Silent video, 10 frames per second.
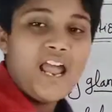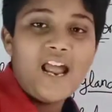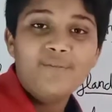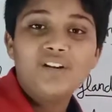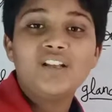
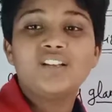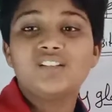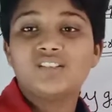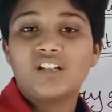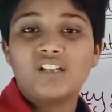amylase
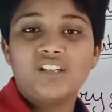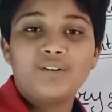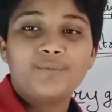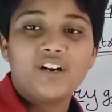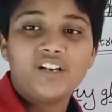is
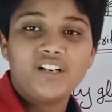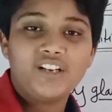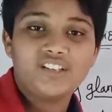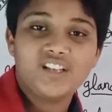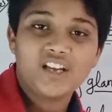nothing but it
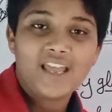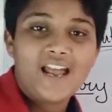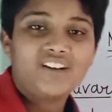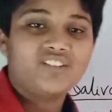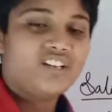is a
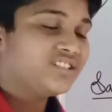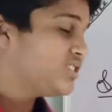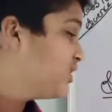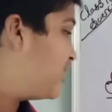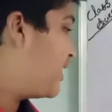
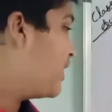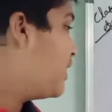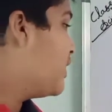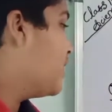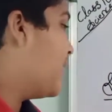catalyst, not
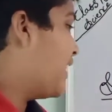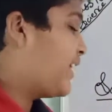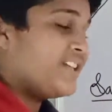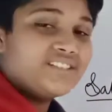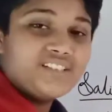
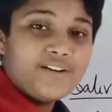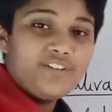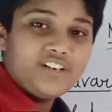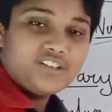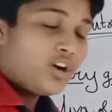like enzyme.
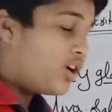It is